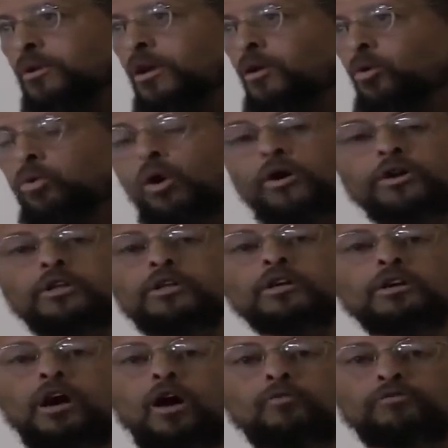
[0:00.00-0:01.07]
And where did
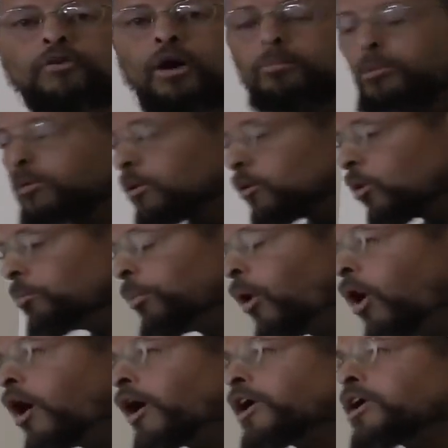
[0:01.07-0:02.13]
it come from? A little
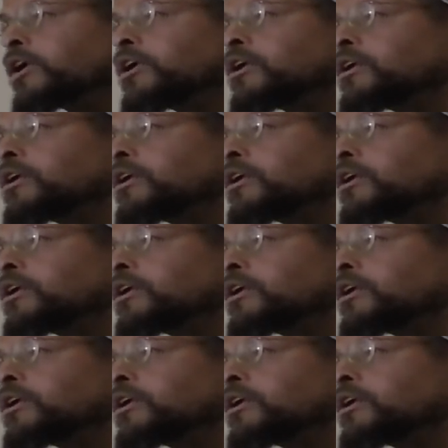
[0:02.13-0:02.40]
boy.